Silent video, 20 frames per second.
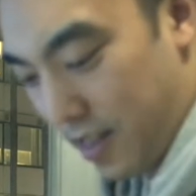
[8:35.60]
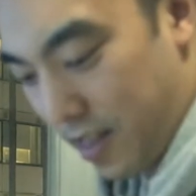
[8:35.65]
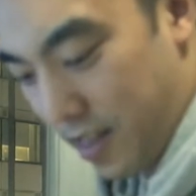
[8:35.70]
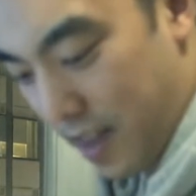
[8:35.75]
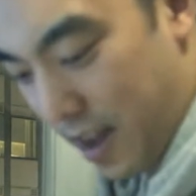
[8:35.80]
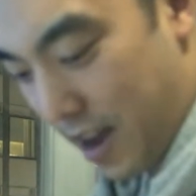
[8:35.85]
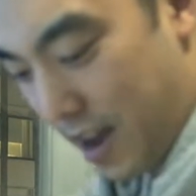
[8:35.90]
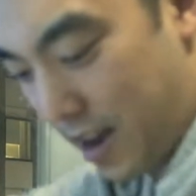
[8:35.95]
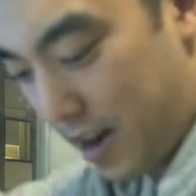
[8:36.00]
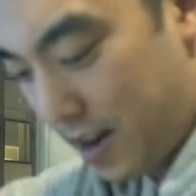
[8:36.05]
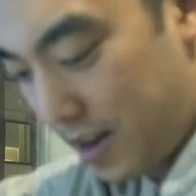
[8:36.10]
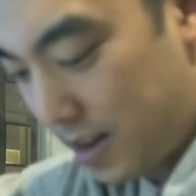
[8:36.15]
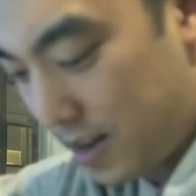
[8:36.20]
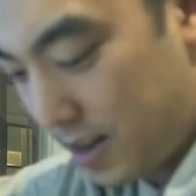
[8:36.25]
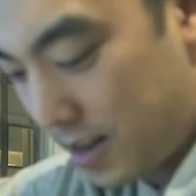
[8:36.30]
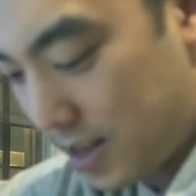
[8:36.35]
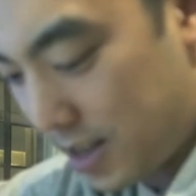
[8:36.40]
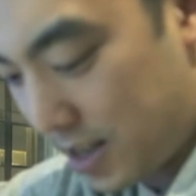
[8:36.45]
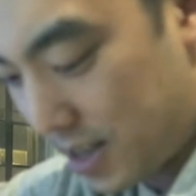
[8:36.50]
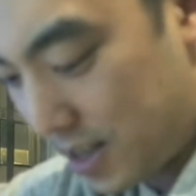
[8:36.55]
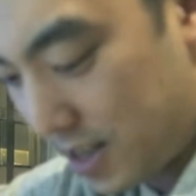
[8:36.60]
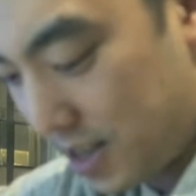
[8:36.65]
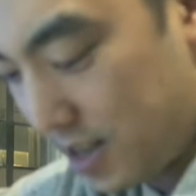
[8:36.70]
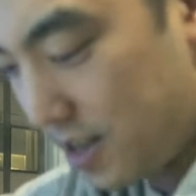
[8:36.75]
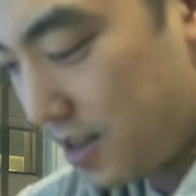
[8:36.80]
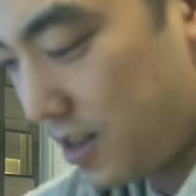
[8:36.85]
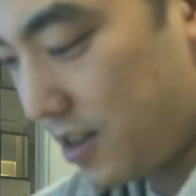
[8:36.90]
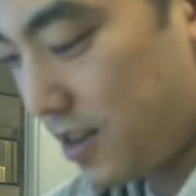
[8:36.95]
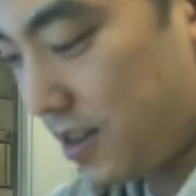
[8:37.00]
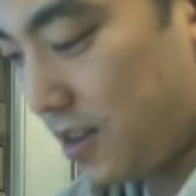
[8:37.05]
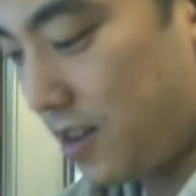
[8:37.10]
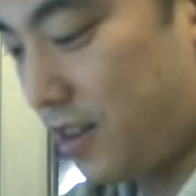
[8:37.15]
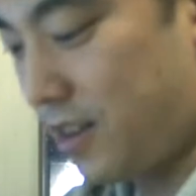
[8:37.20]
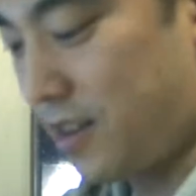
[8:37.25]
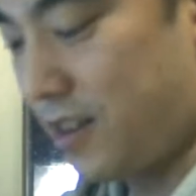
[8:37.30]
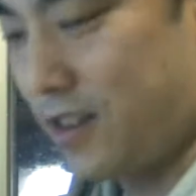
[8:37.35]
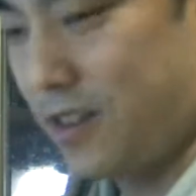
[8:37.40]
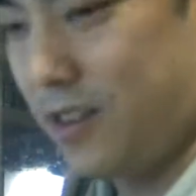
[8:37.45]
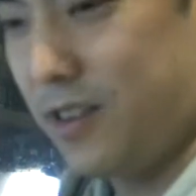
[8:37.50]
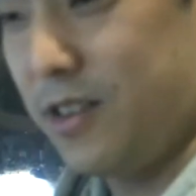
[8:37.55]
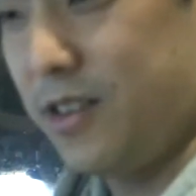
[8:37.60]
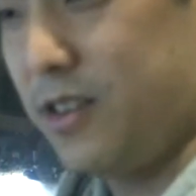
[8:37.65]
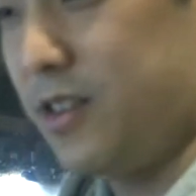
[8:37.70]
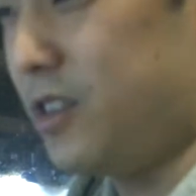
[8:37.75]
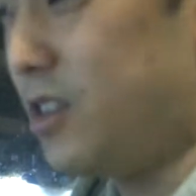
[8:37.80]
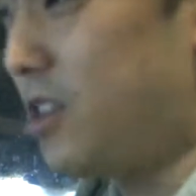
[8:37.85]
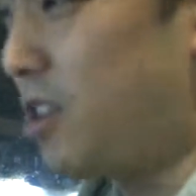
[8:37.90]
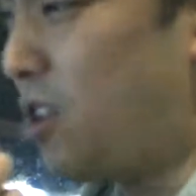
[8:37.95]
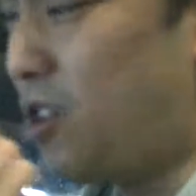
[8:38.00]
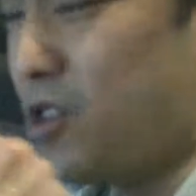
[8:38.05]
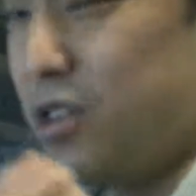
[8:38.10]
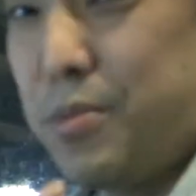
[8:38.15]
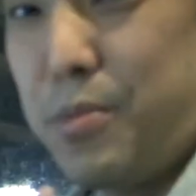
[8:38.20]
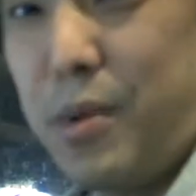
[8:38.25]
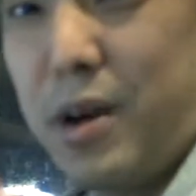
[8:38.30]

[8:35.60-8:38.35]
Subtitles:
than just, you